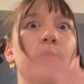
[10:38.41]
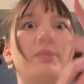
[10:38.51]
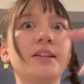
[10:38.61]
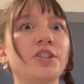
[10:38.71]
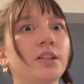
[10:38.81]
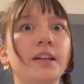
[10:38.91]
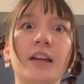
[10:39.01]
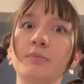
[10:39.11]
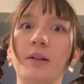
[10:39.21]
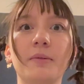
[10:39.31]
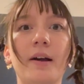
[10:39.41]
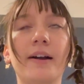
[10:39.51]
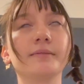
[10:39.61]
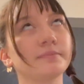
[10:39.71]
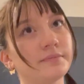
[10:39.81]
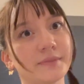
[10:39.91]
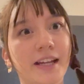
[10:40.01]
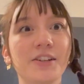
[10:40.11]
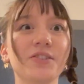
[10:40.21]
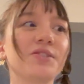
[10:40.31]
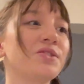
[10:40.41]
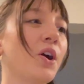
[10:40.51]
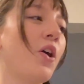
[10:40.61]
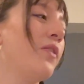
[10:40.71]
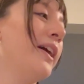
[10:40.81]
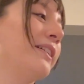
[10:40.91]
Bing Chiling, blah blah blah. And it's just so like,